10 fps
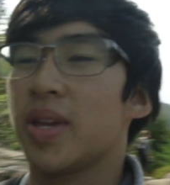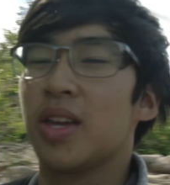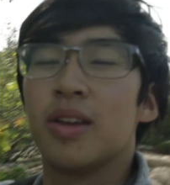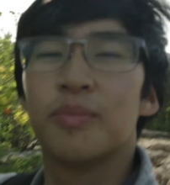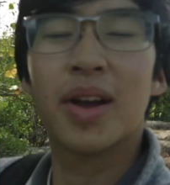
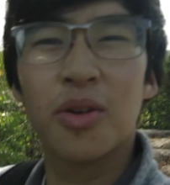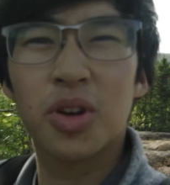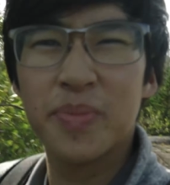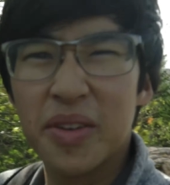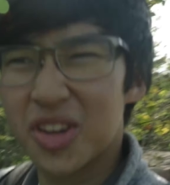Me, bear
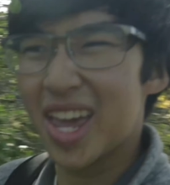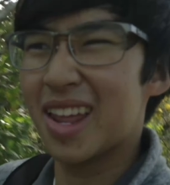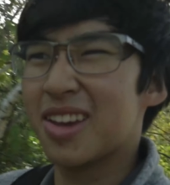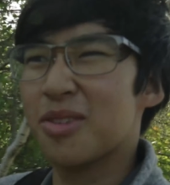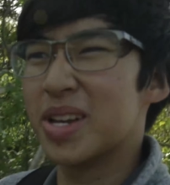with me if you
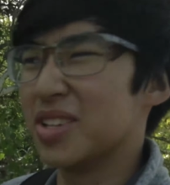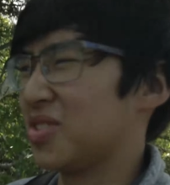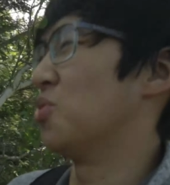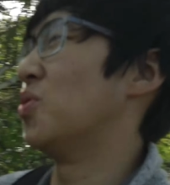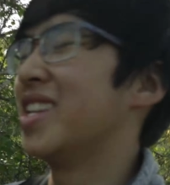can't hear
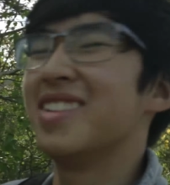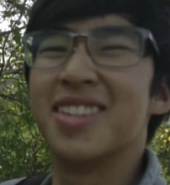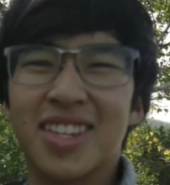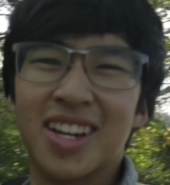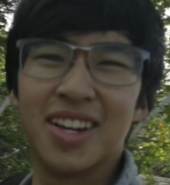because the wind is